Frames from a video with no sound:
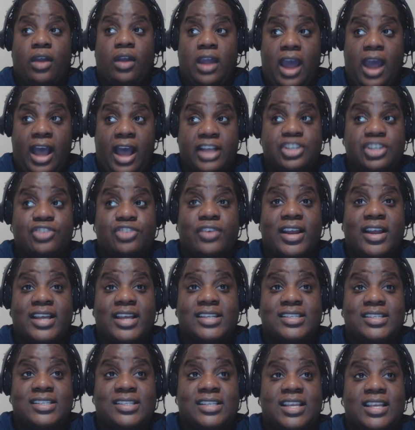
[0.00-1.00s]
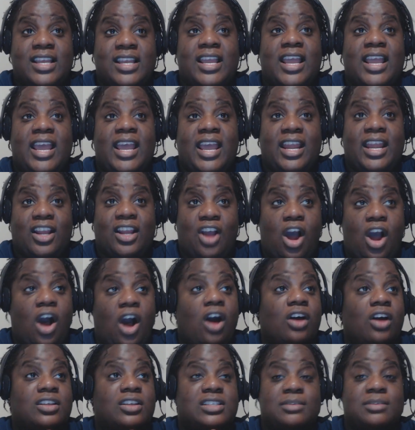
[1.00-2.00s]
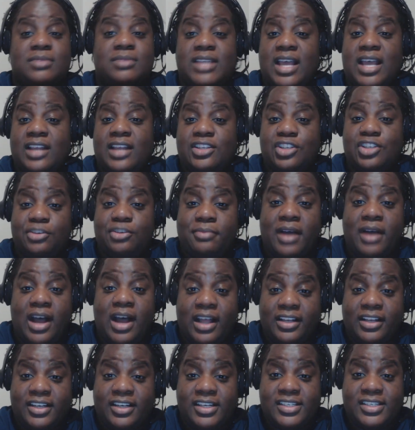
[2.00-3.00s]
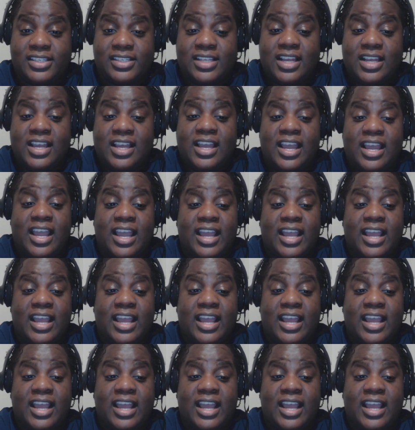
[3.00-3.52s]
got dressed, and called some tattoo parlors